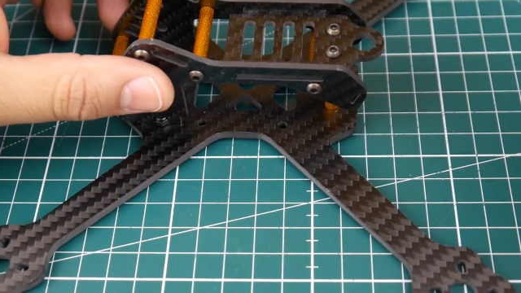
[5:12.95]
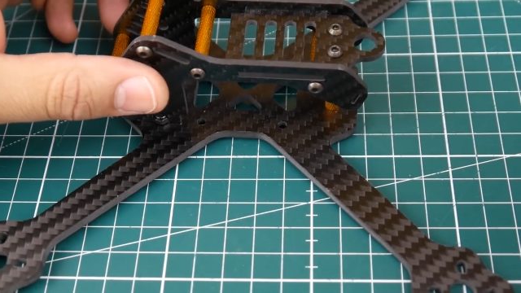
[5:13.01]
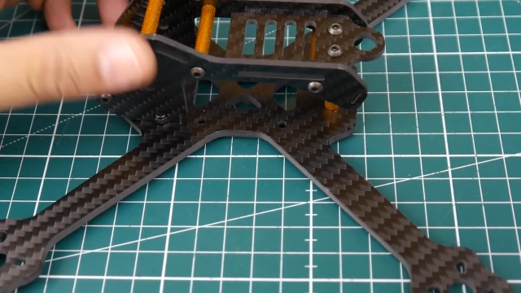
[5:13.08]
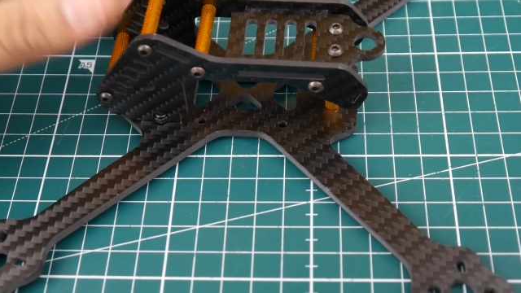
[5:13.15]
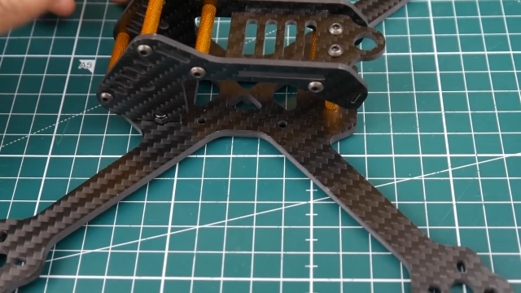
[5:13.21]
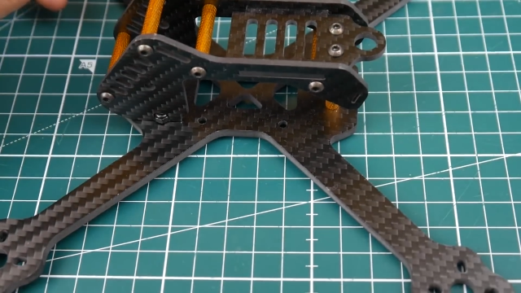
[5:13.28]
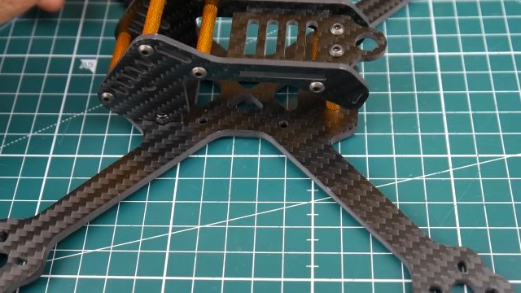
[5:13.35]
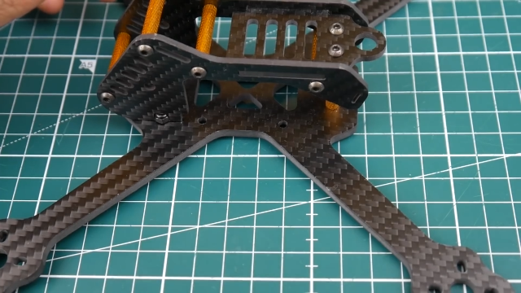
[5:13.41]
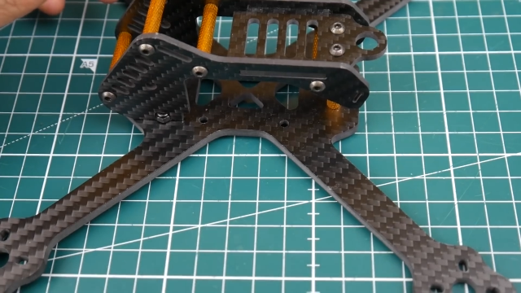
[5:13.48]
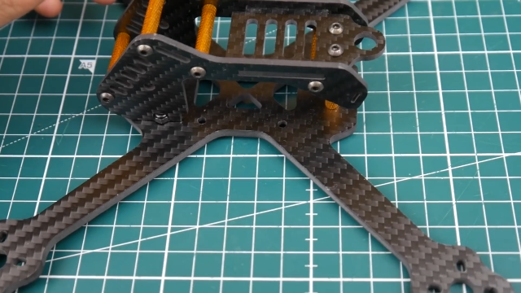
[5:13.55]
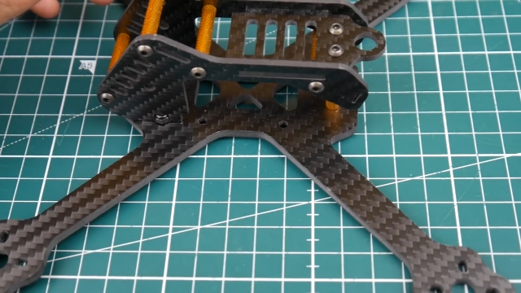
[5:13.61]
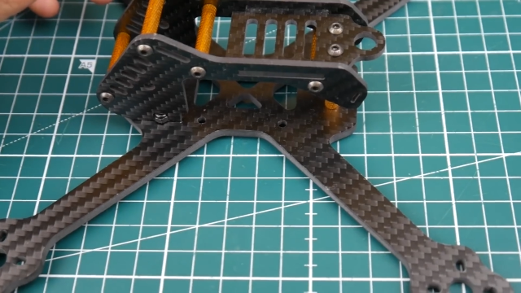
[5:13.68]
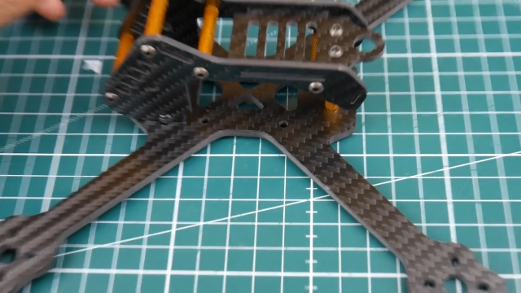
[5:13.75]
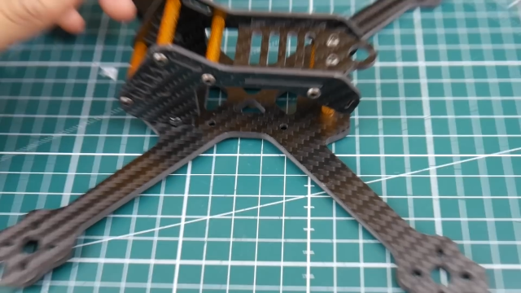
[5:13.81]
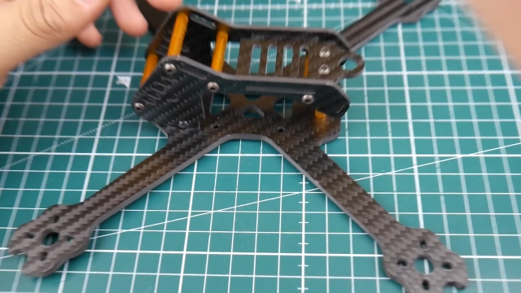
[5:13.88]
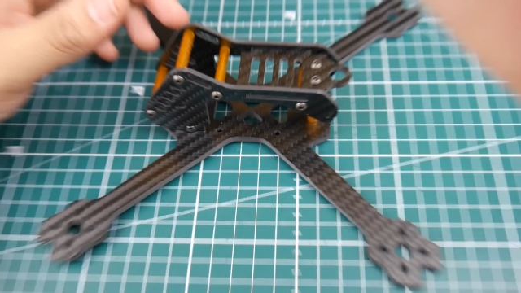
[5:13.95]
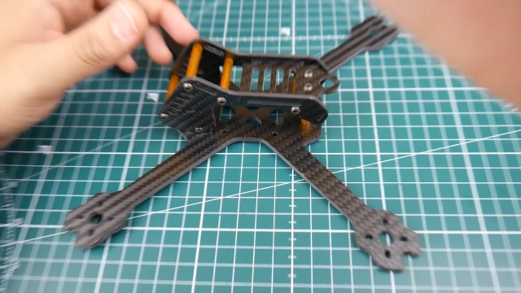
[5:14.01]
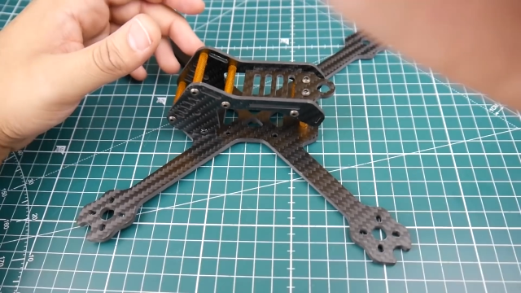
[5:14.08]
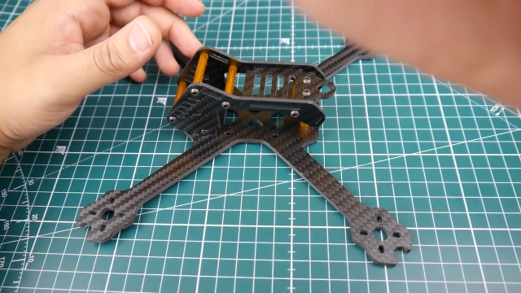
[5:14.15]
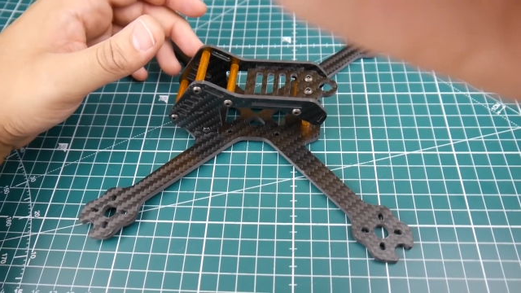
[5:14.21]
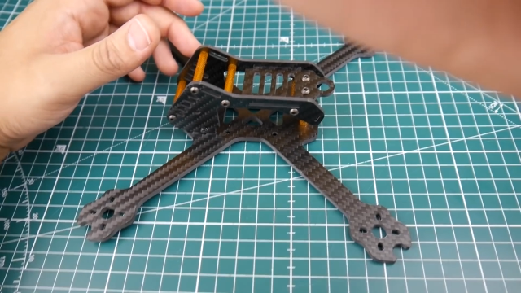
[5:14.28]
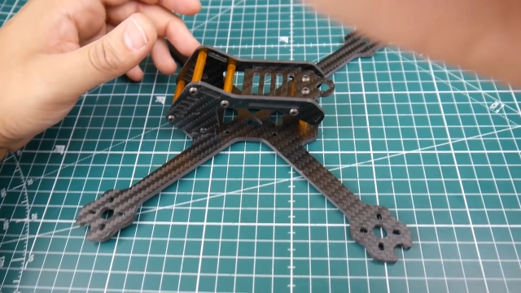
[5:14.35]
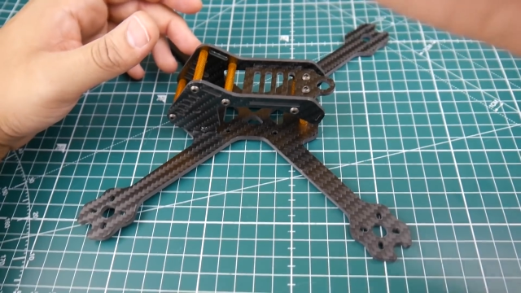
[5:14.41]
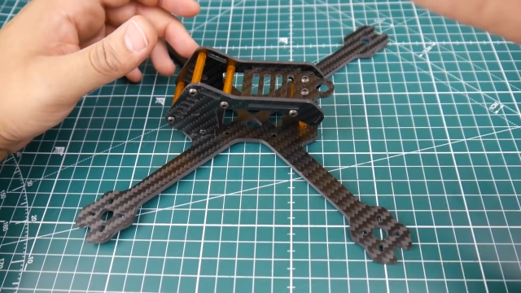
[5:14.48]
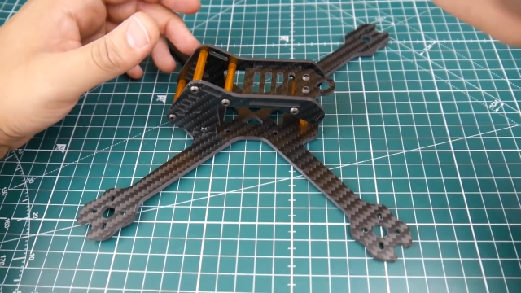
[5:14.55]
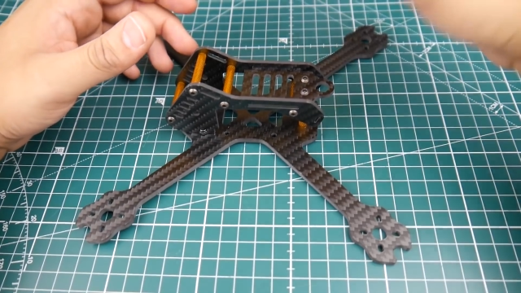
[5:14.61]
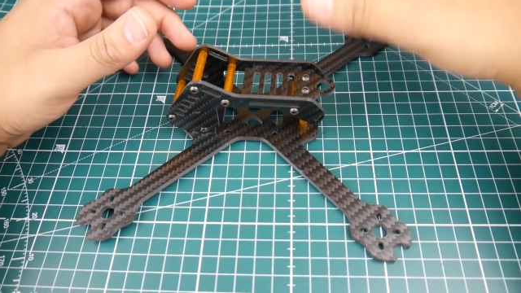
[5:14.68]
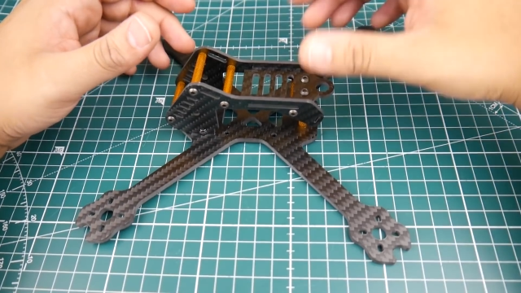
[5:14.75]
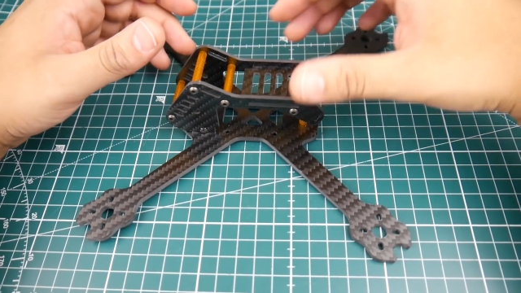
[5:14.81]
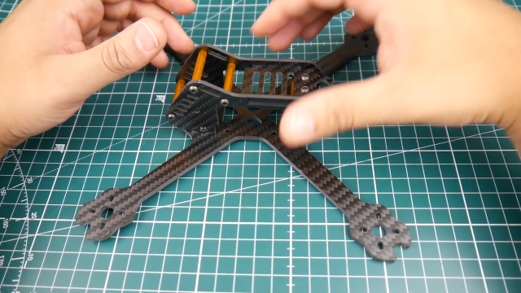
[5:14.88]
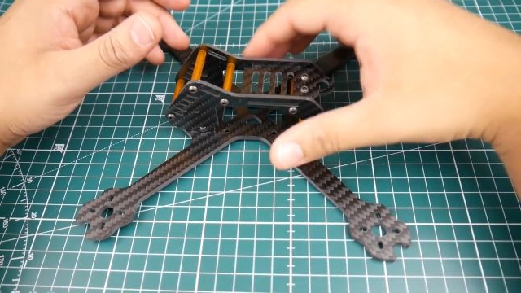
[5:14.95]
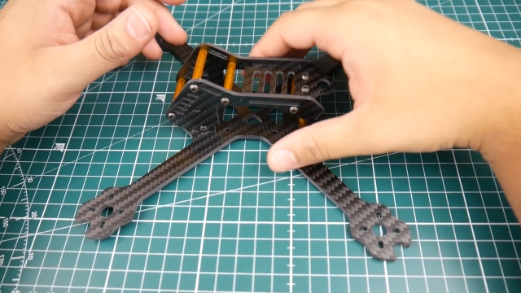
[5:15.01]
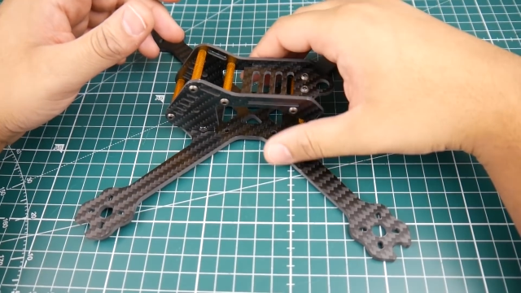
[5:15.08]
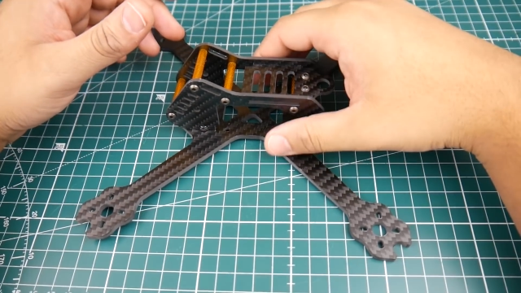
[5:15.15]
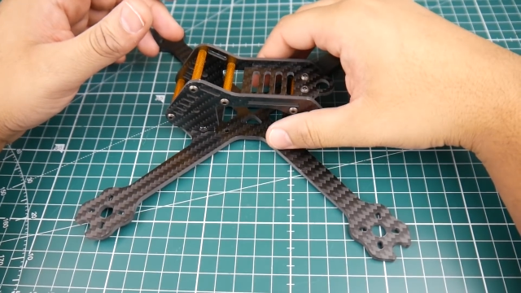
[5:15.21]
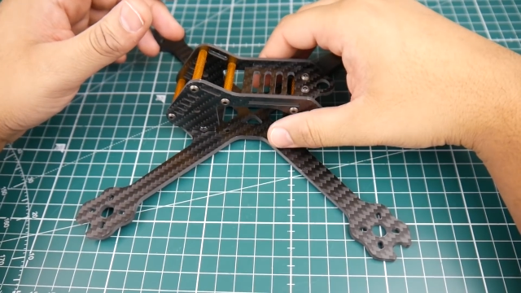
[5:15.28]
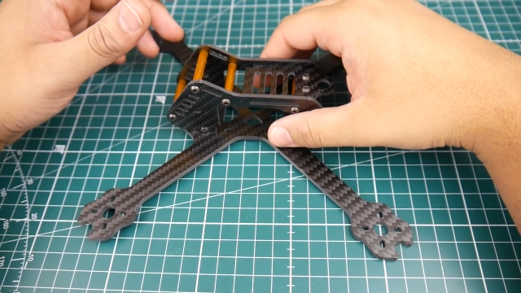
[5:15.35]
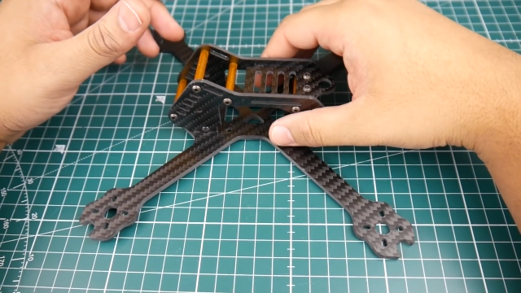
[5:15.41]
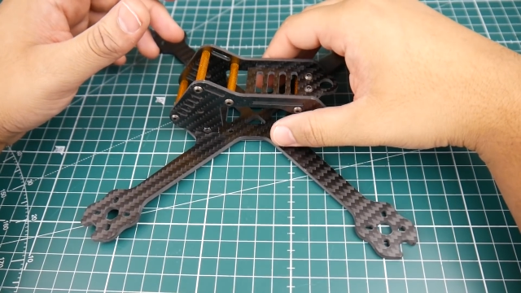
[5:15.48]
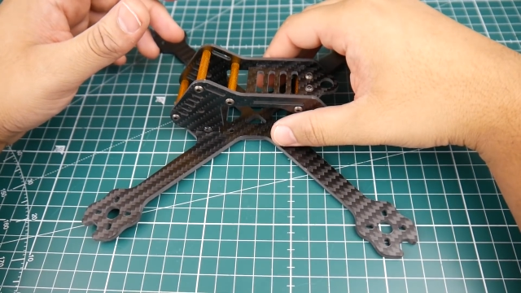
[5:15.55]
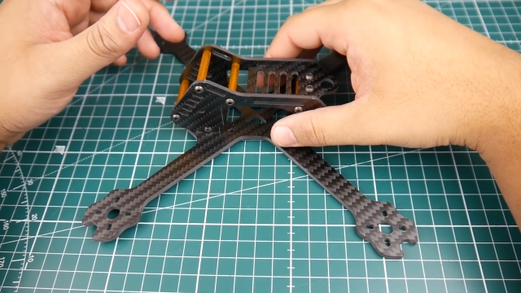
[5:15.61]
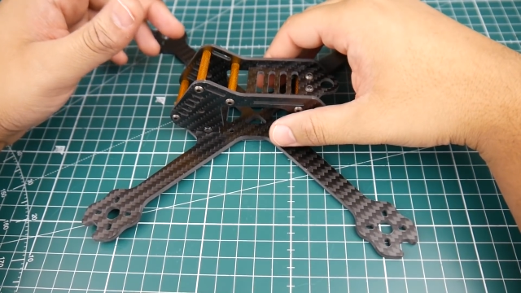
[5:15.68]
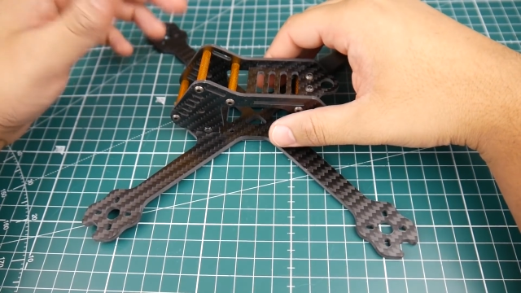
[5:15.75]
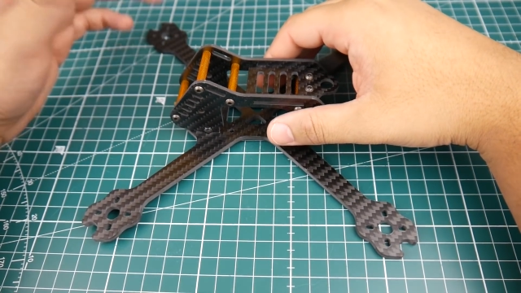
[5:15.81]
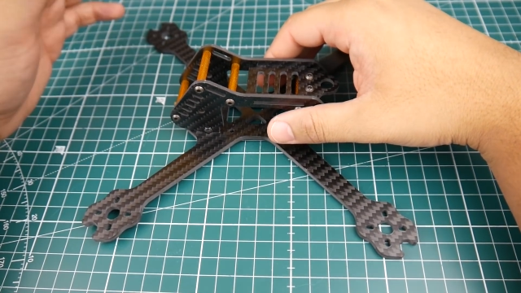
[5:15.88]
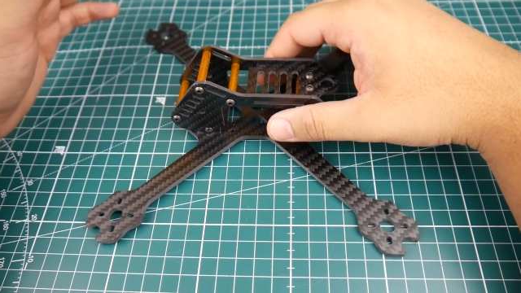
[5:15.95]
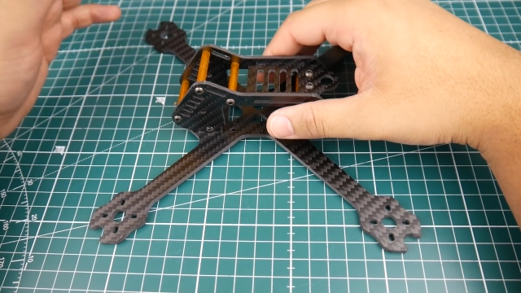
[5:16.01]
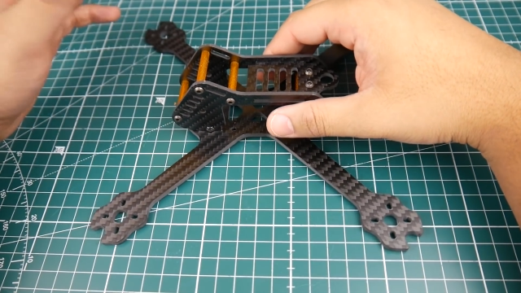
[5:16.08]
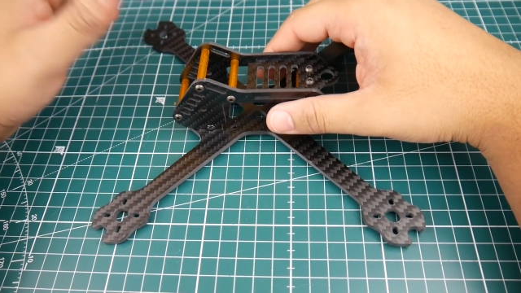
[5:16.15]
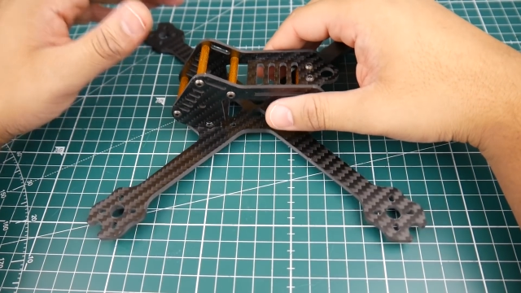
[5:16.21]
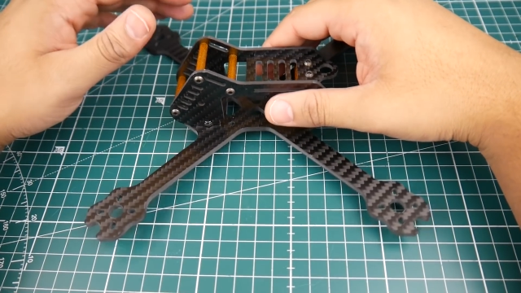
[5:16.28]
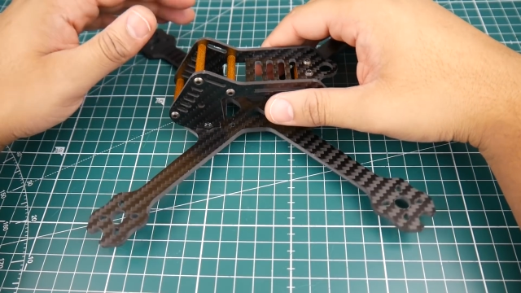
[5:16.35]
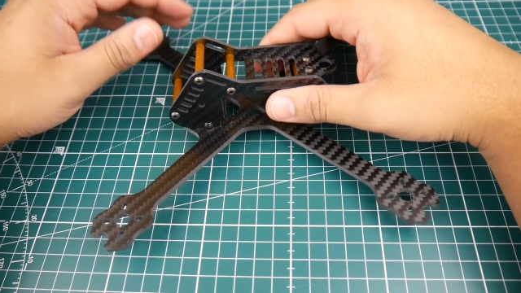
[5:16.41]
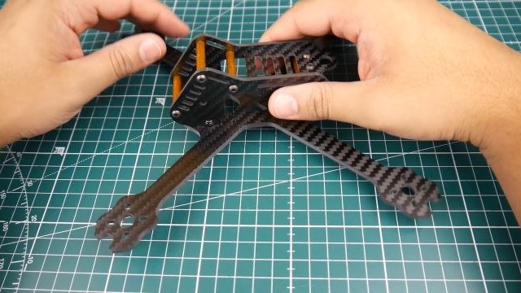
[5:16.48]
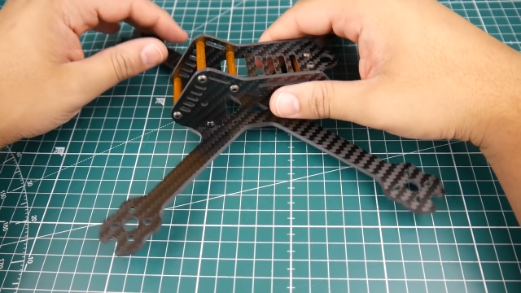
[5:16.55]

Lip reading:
Nobody's mouth can be seen.